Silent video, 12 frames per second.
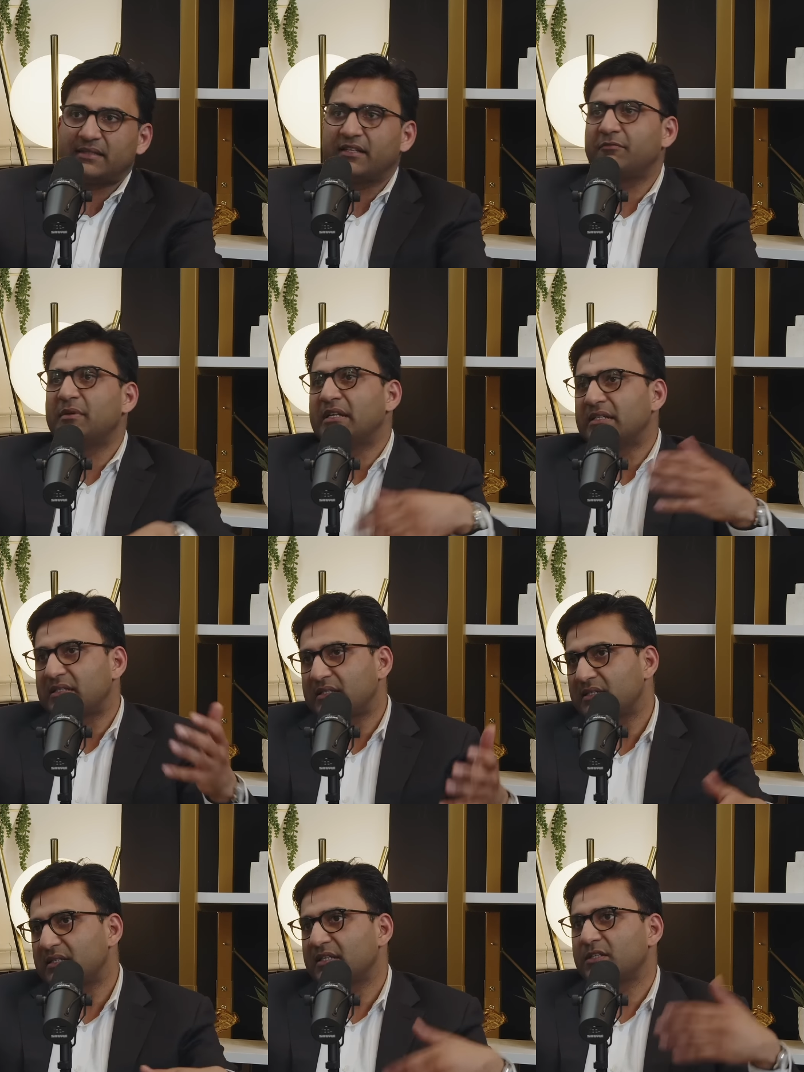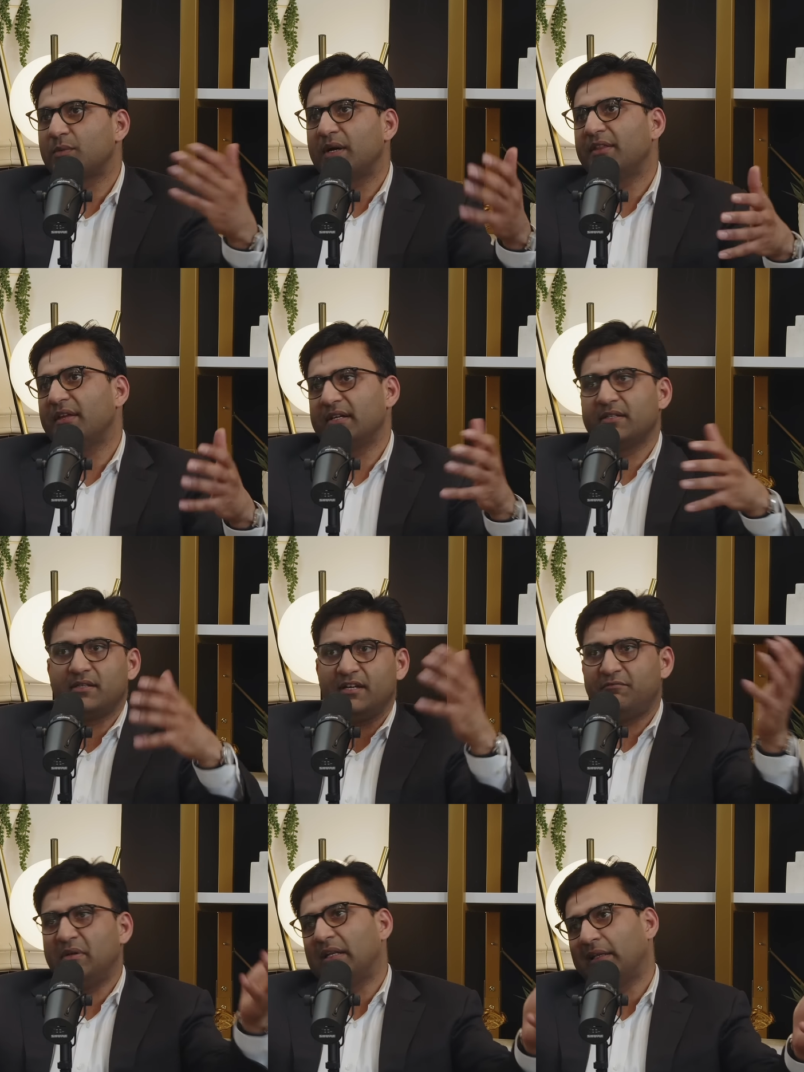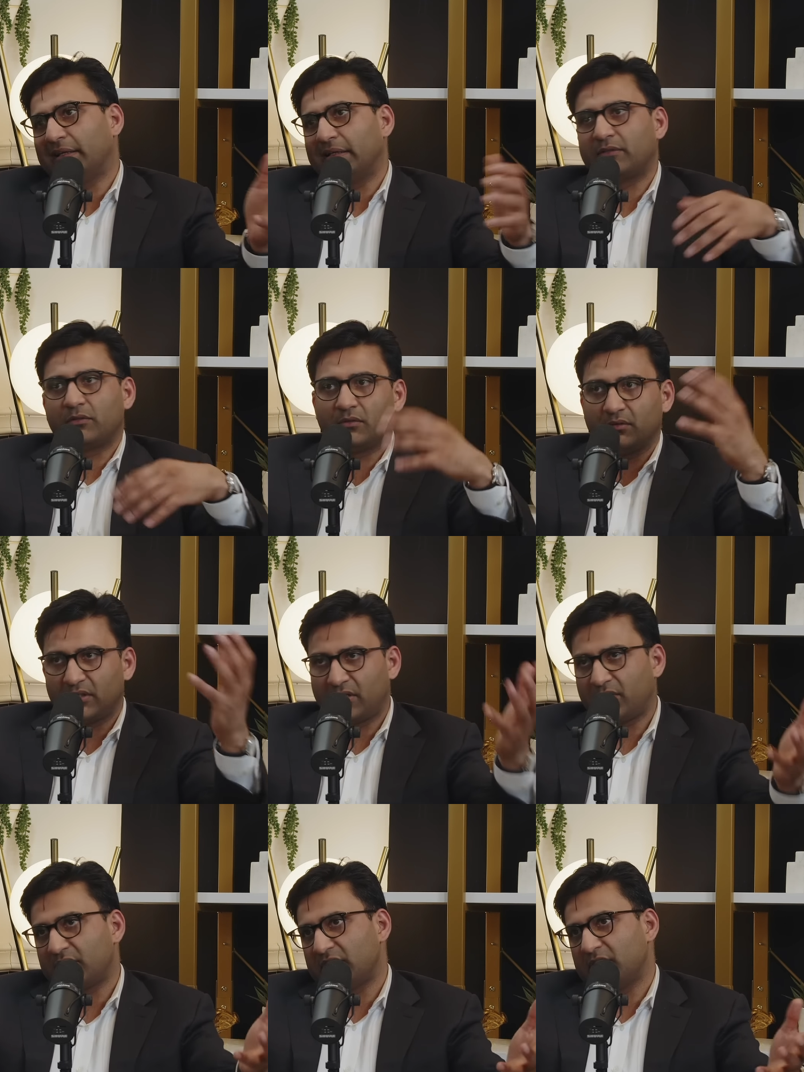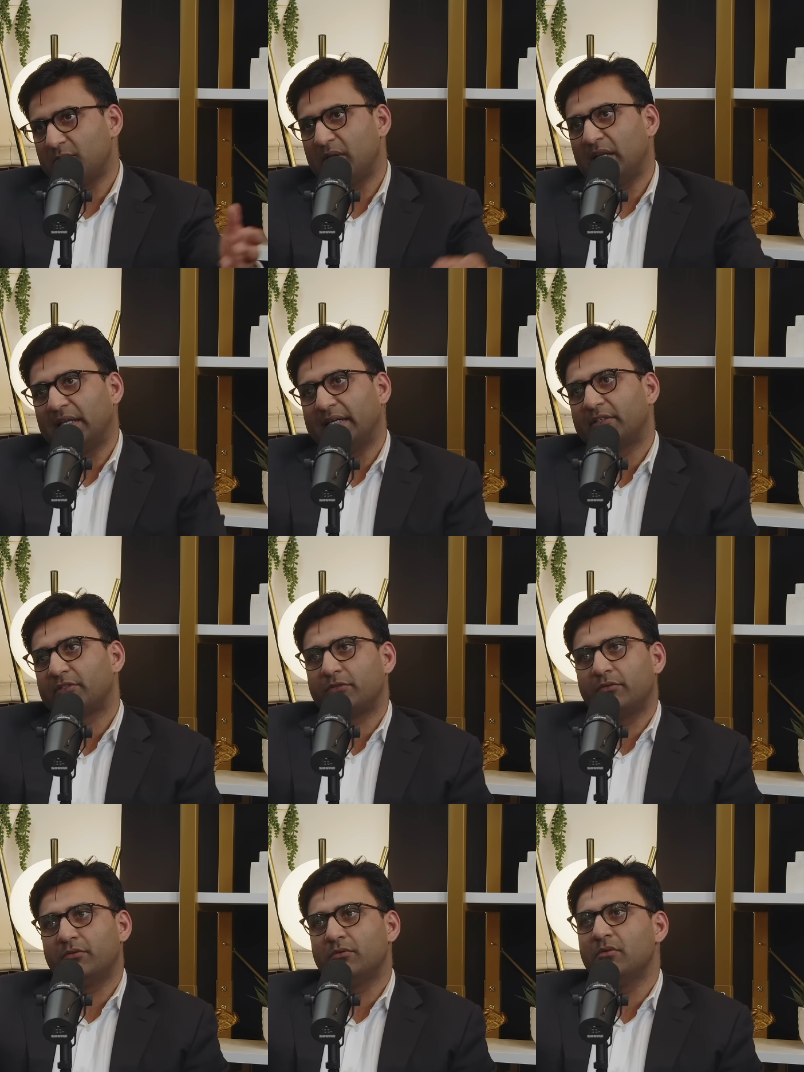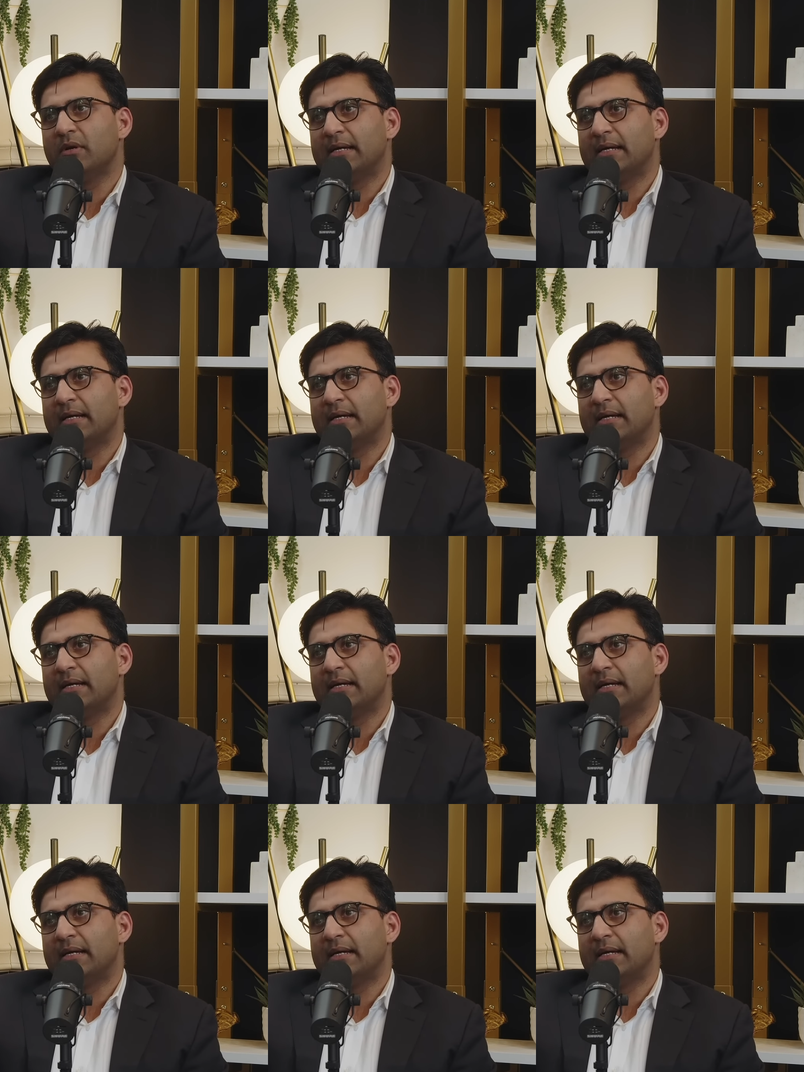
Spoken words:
there have been instances where they've been linked, or the currency's been linked to